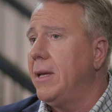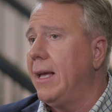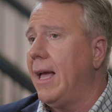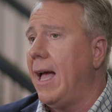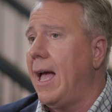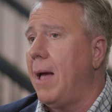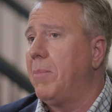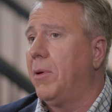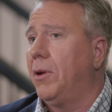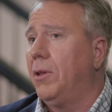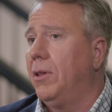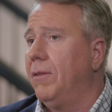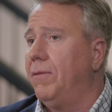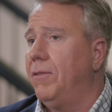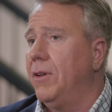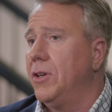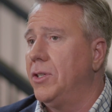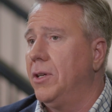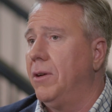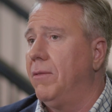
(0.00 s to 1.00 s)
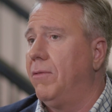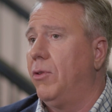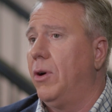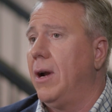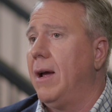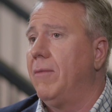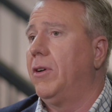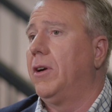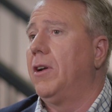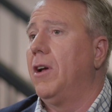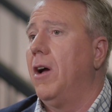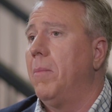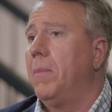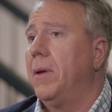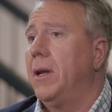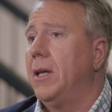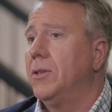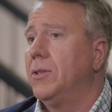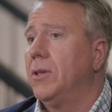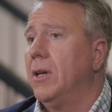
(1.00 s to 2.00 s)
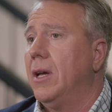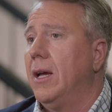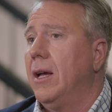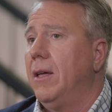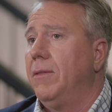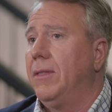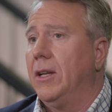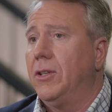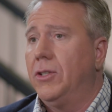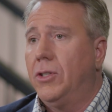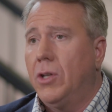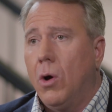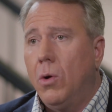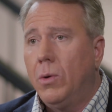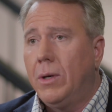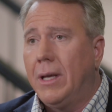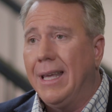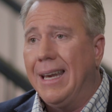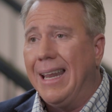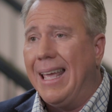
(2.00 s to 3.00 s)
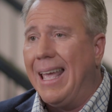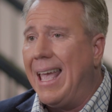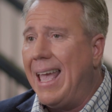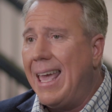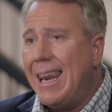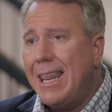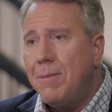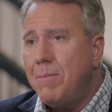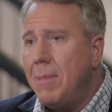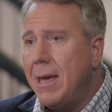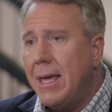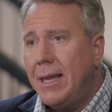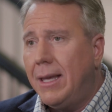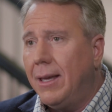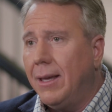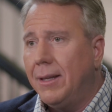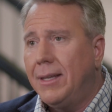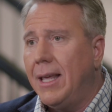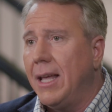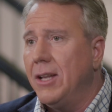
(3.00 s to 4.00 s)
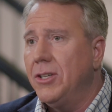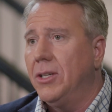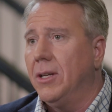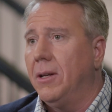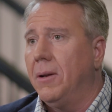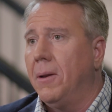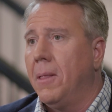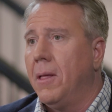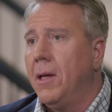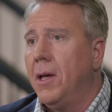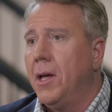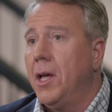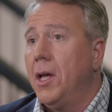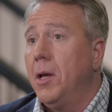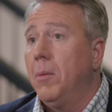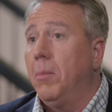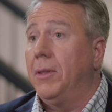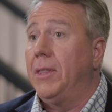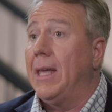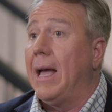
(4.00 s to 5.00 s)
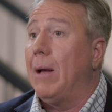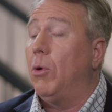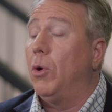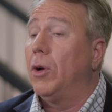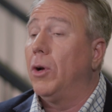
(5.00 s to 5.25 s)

capital efficient forever companies that don't get any media attention, but that will